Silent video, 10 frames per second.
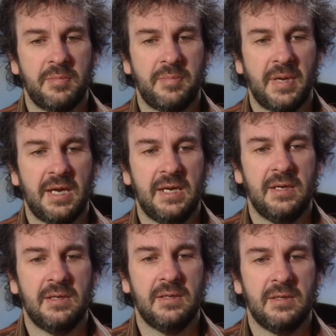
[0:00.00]

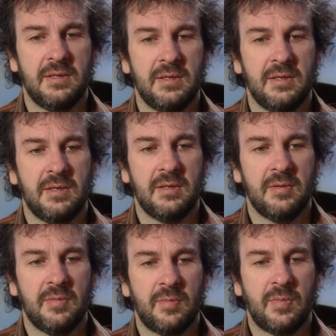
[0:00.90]
pay,
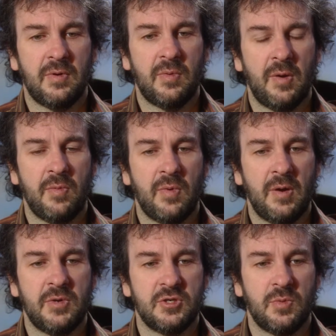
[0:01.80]

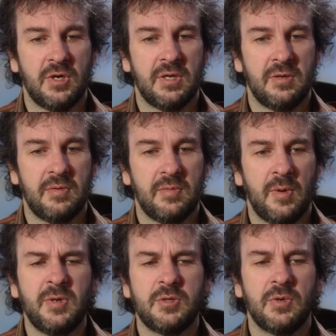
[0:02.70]
why would you want
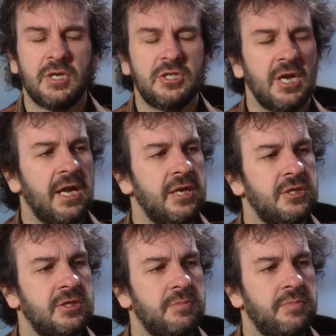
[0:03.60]
to
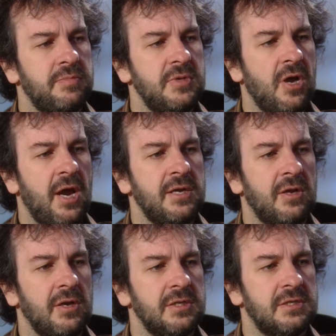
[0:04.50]
charge
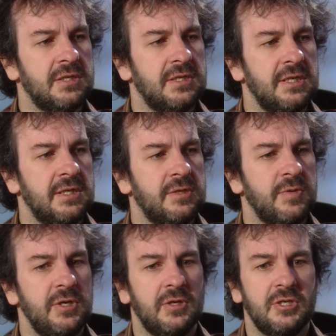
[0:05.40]
$9 to see this
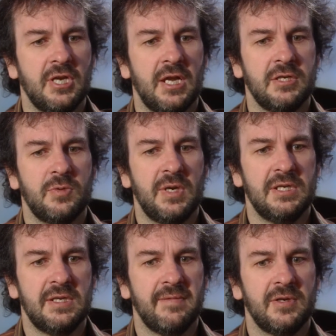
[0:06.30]
when you could charge
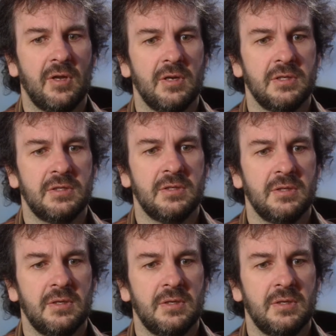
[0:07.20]
$27,